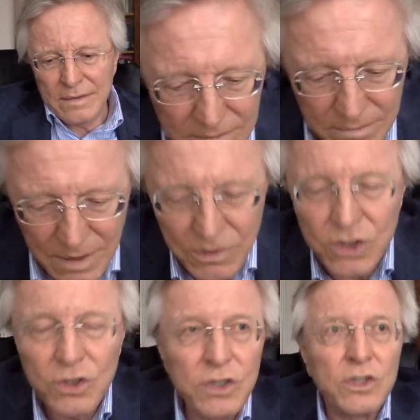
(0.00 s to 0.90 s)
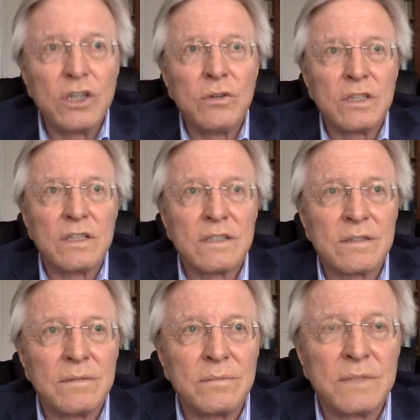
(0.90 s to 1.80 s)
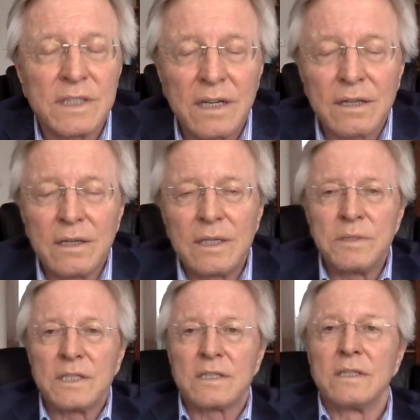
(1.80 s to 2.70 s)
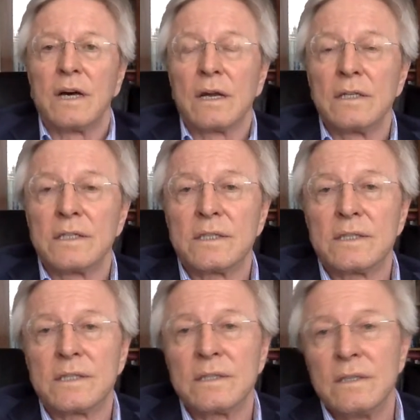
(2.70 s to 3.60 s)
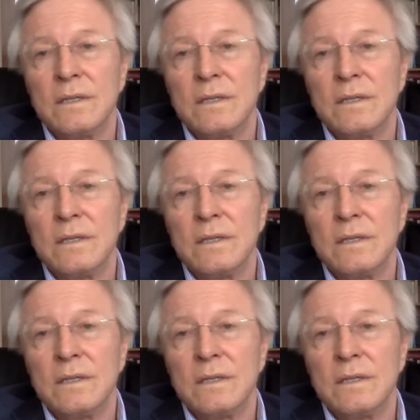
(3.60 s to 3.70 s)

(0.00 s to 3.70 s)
I'm sure you know that psychotherapists and analysts